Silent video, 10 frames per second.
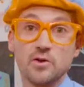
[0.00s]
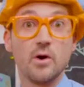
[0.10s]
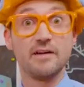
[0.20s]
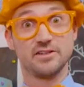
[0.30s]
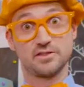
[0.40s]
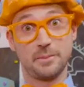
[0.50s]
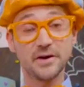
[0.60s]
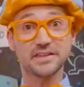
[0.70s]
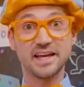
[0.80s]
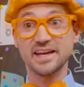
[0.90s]
whoever's
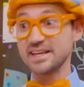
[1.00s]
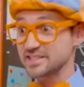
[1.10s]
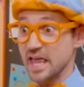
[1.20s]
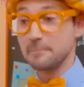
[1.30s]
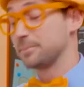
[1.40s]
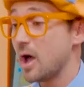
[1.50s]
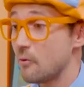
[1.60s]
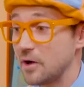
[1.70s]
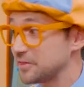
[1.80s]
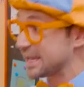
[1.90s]
birthday it is, they blow out the